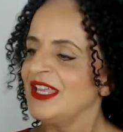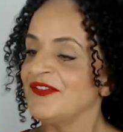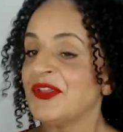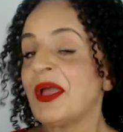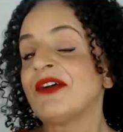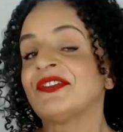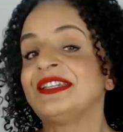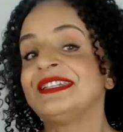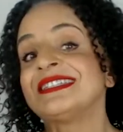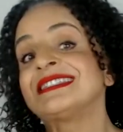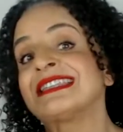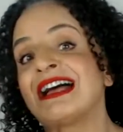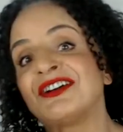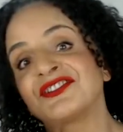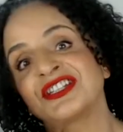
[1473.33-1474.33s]
If you have any
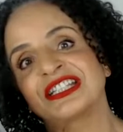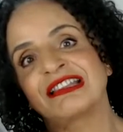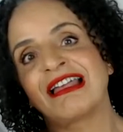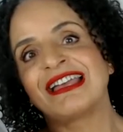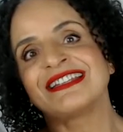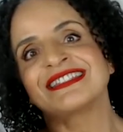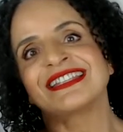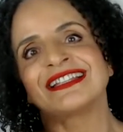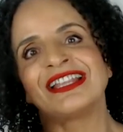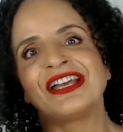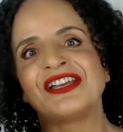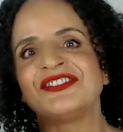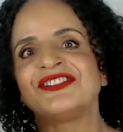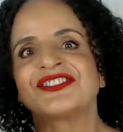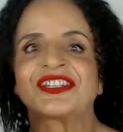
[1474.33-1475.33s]
styles you'd like to
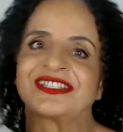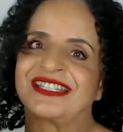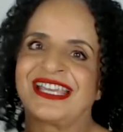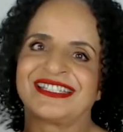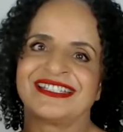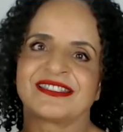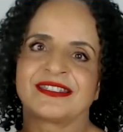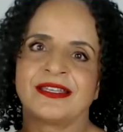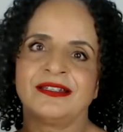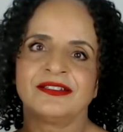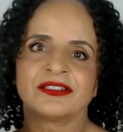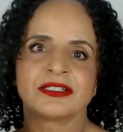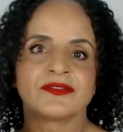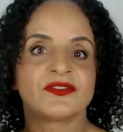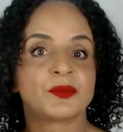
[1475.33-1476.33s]
learn, just get in touch.